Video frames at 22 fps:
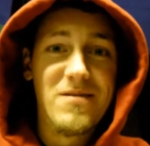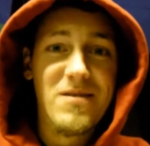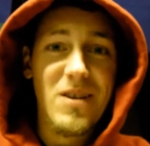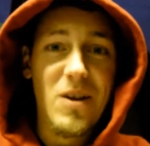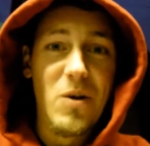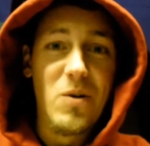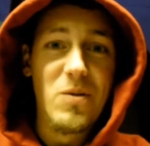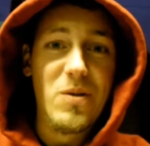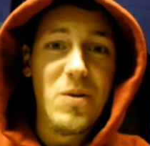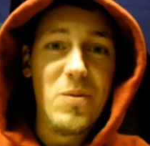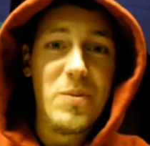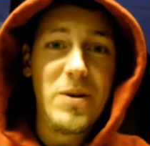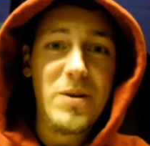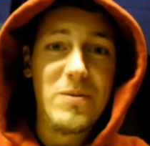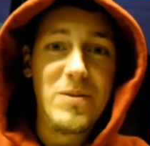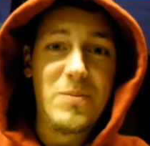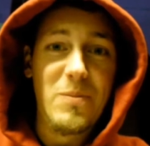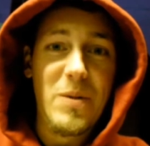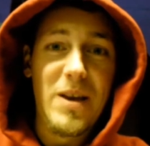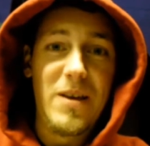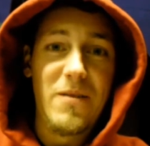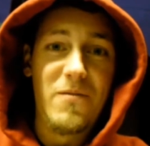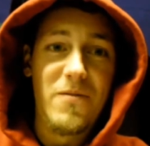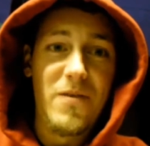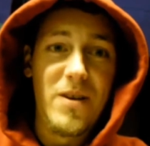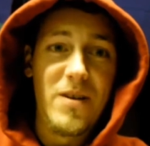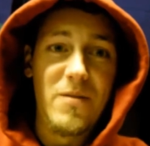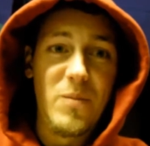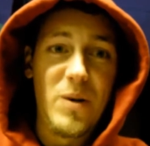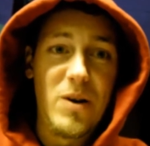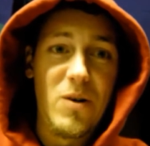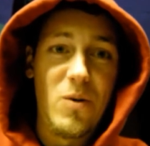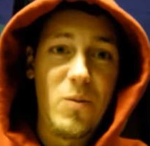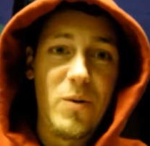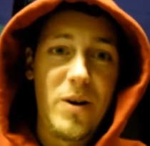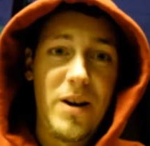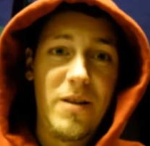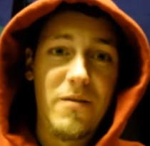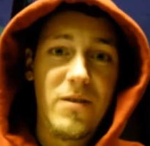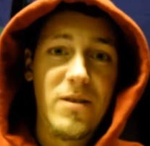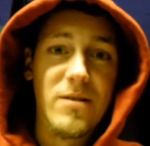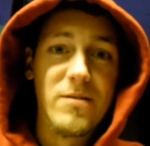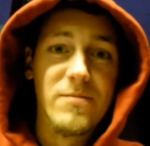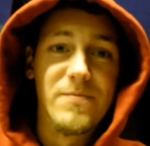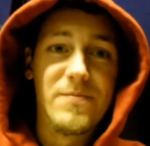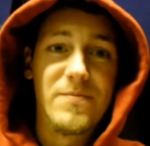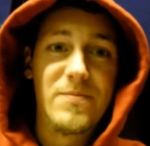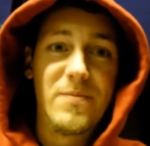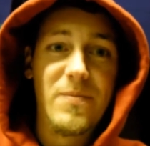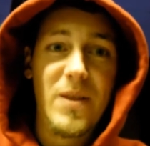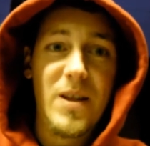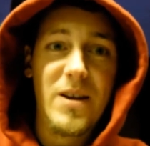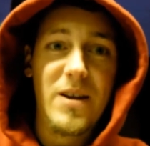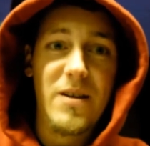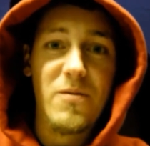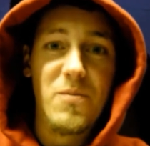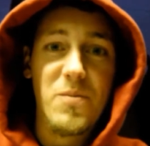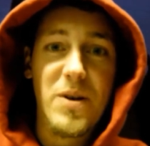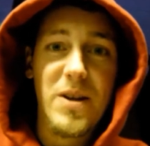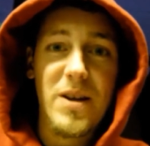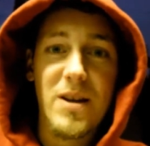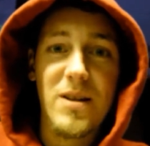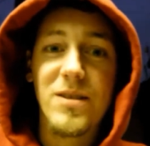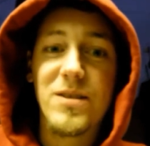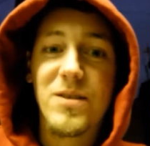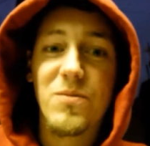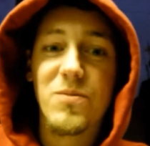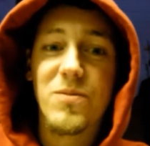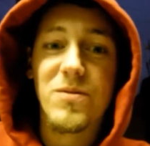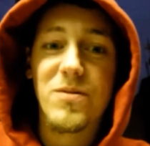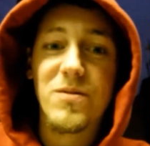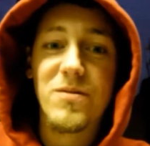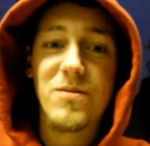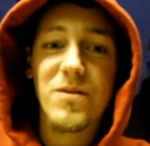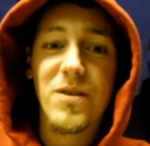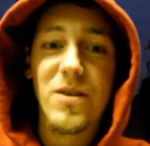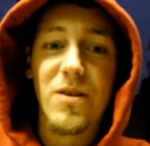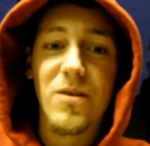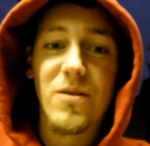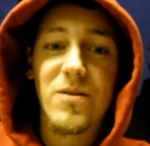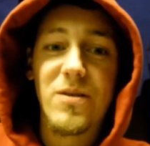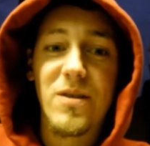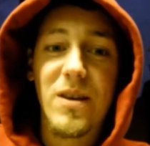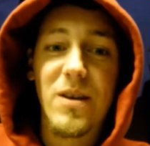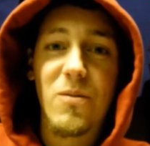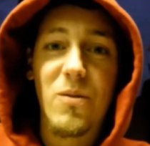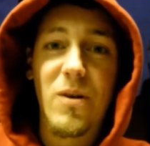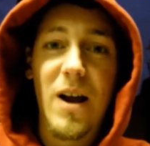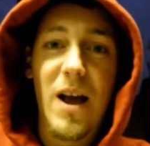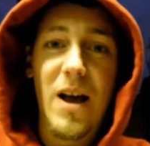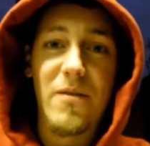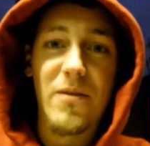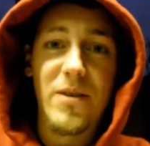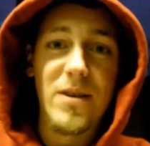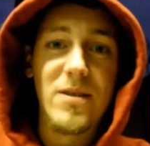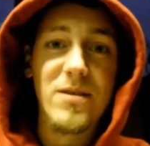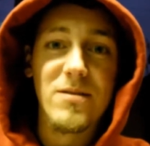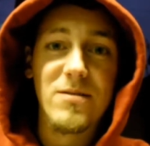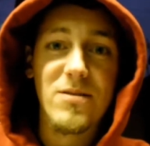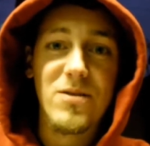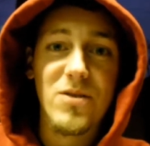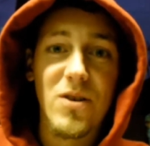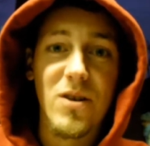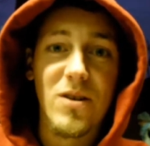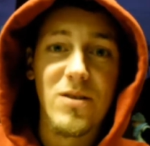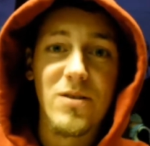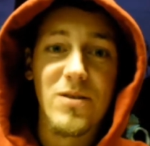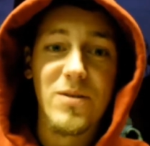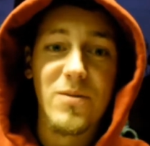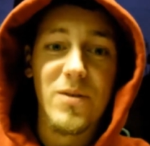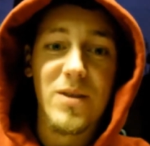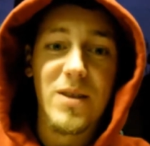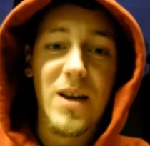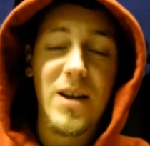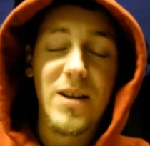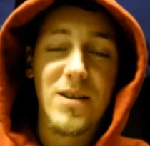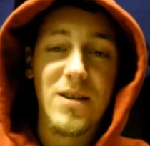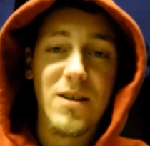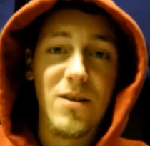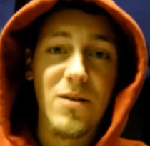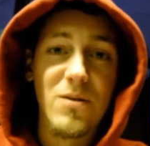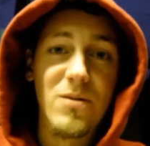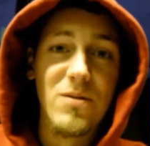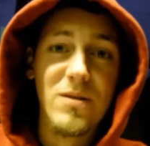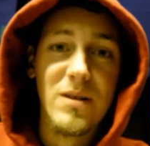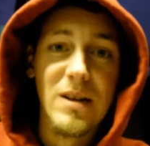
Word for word: You know, nobody was making fun of me or whatever. And everybody else were, you know, they were having struggles with that too.